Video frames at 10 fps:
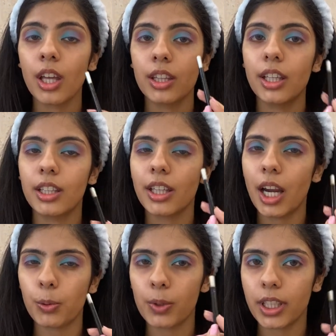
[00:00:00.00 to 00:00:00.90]
then
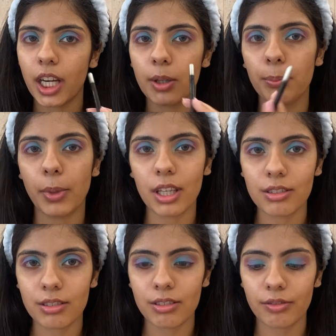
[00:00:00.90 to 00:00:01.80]
that will get
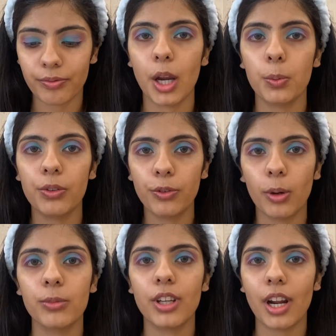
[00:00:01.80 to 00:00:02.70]
mixed and will
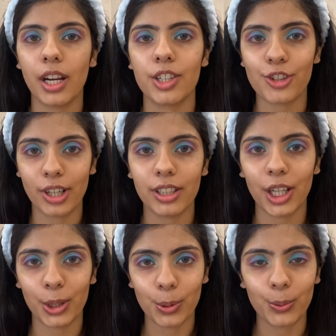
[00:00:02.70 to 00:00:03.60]
form the right shade
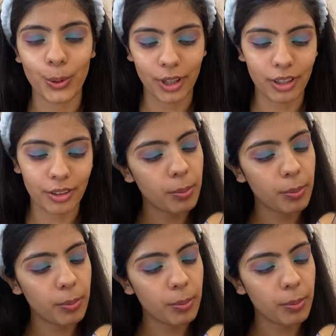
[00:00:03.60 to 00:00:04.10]
that you'll want.